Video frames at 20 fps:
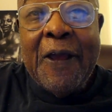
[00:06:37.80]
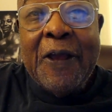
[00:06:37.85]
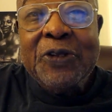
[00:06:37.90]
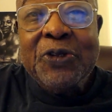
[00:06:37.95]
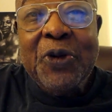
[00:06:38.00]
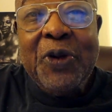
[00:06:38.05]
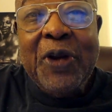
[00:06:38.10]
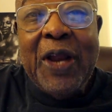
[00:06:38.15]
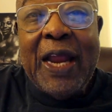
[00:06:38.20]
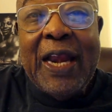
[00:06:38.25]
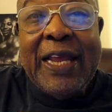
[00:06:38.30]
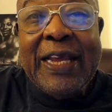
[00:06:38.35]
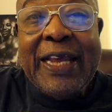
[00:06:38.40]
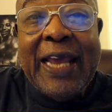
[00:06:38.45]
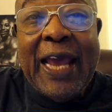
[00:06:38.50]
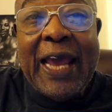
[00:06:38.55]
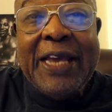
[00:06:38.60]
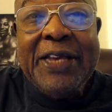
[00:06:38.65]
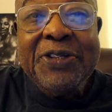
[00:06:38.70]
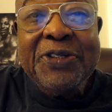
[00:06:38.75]
So in any
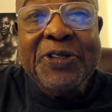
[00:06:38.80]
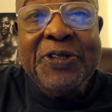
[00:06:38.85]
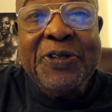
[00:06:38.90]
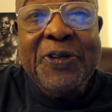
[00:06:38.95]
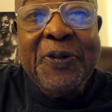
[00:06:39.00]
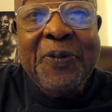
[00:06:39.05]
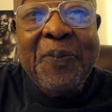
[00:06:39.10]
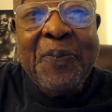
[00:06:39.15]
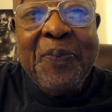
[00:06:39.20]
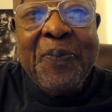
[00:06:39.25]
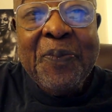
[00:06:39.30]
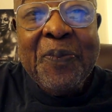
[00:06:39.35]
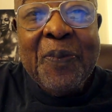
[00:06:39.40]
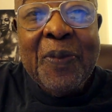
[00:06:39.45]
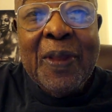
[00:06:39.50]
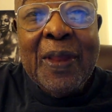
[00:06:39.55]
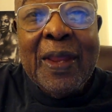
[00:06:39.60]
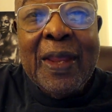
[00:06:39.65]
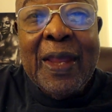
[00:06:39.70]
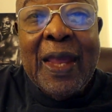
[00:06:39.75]
case,
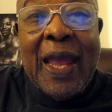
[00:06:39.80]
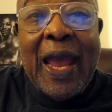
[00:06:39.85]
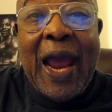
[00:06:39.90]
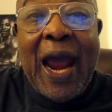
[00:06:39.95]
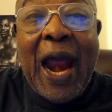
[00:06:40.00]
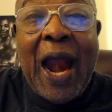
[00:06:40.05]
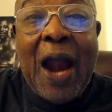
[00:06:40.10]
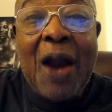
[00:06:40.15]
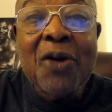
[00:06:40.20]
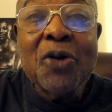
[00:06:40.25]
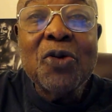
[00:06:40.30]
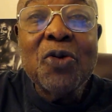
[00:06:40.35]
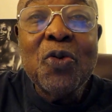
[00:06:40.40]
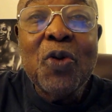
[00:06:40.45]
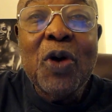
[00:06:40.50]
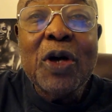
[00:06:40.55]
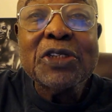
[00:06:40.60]
Harold